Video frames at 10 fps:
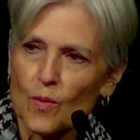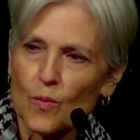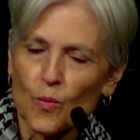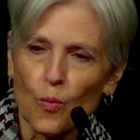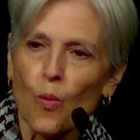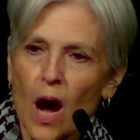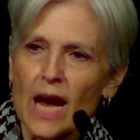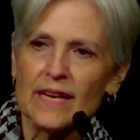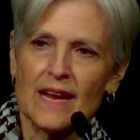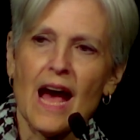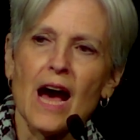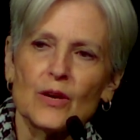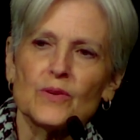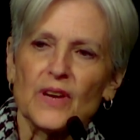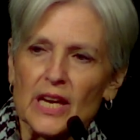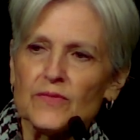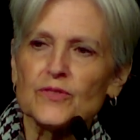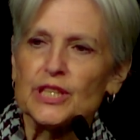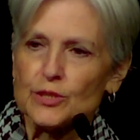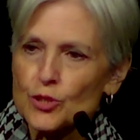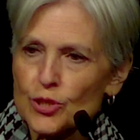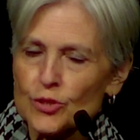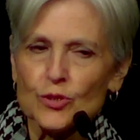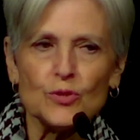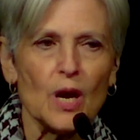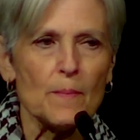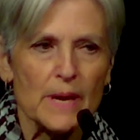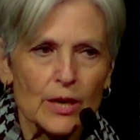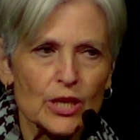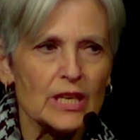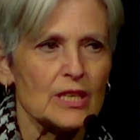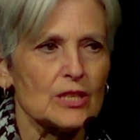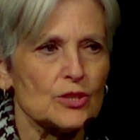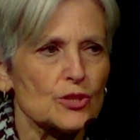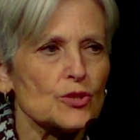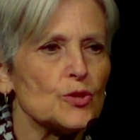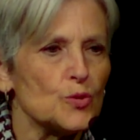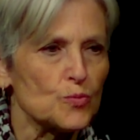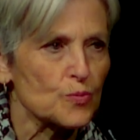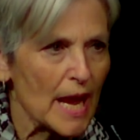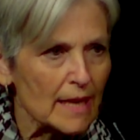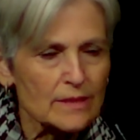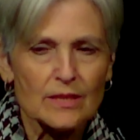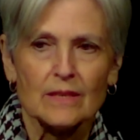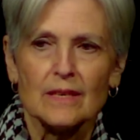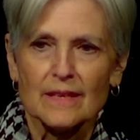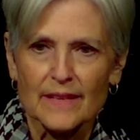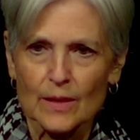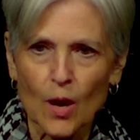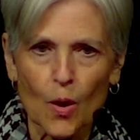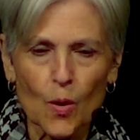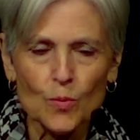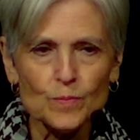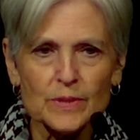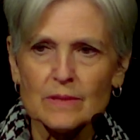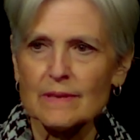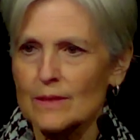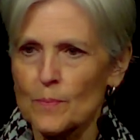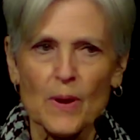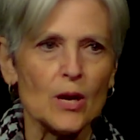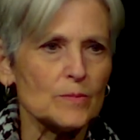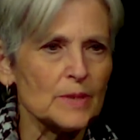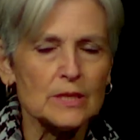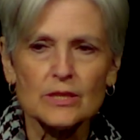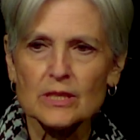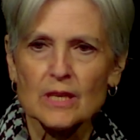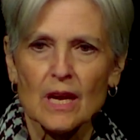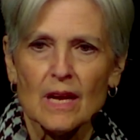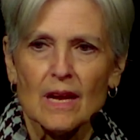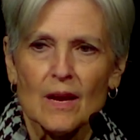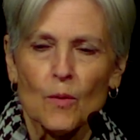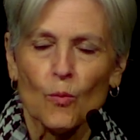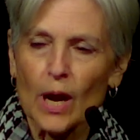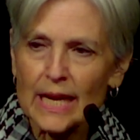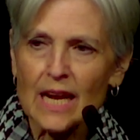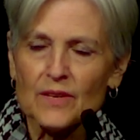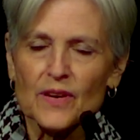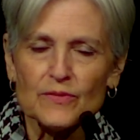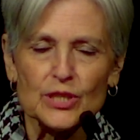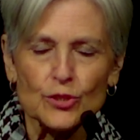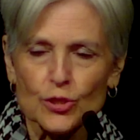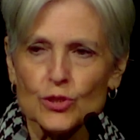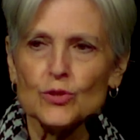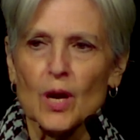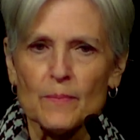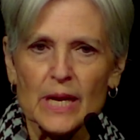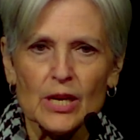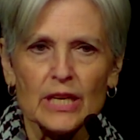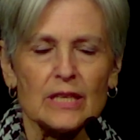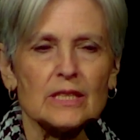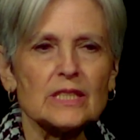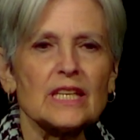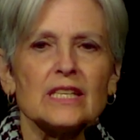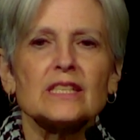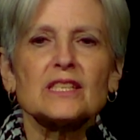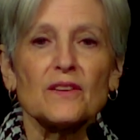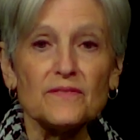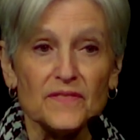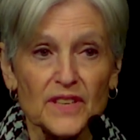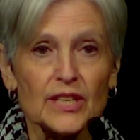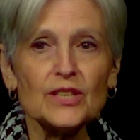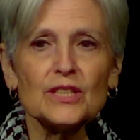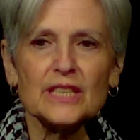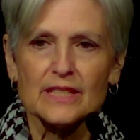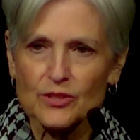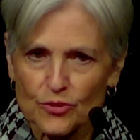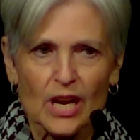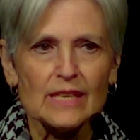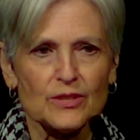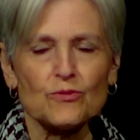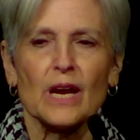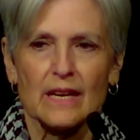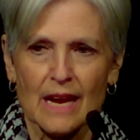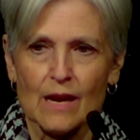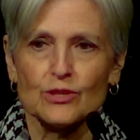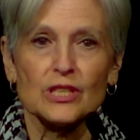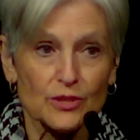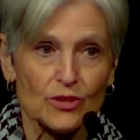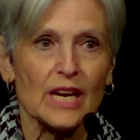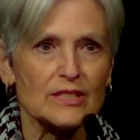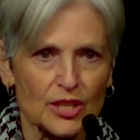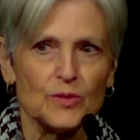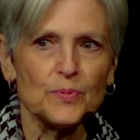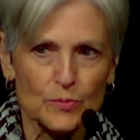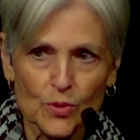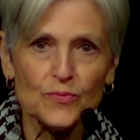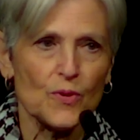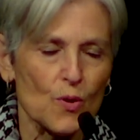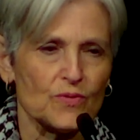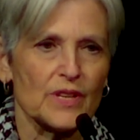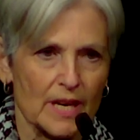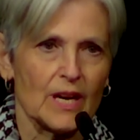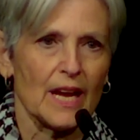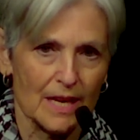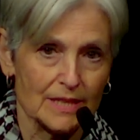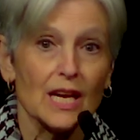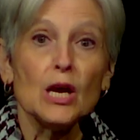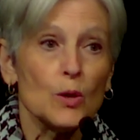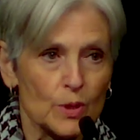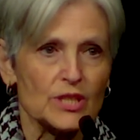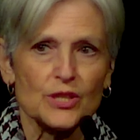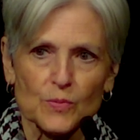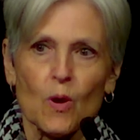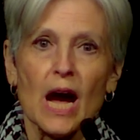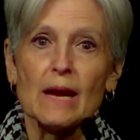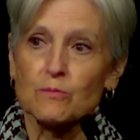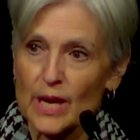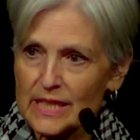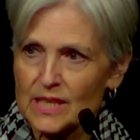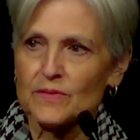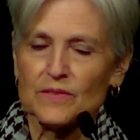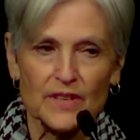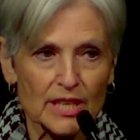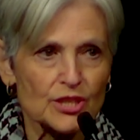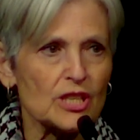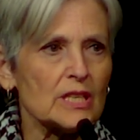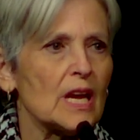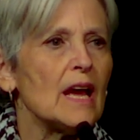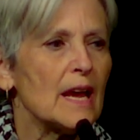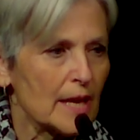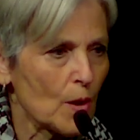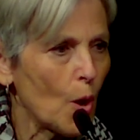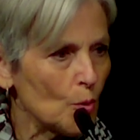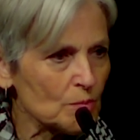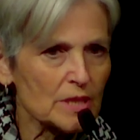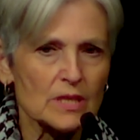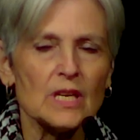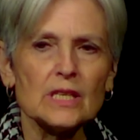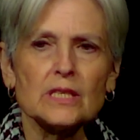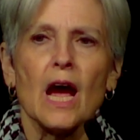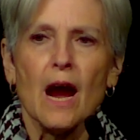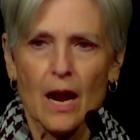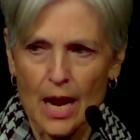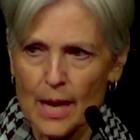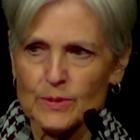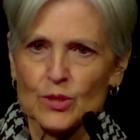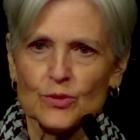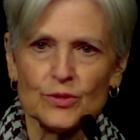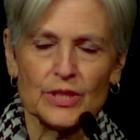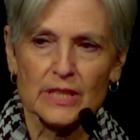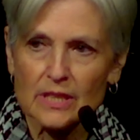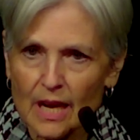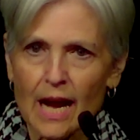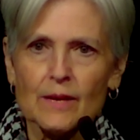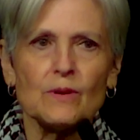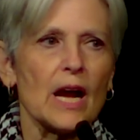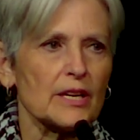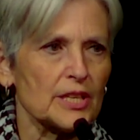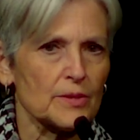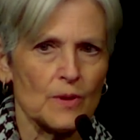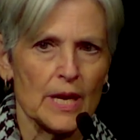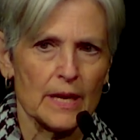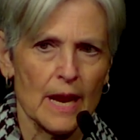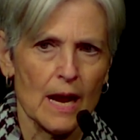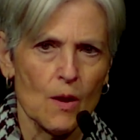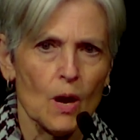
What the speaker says: 1 out of every 2 Americans who rent their homes, their apartments, 1 out of every 2 Americans is severely stressed right now just trying to keep a roof over their heads, which is why rates of eviction and homelessness are absolutely skyrocketing right now.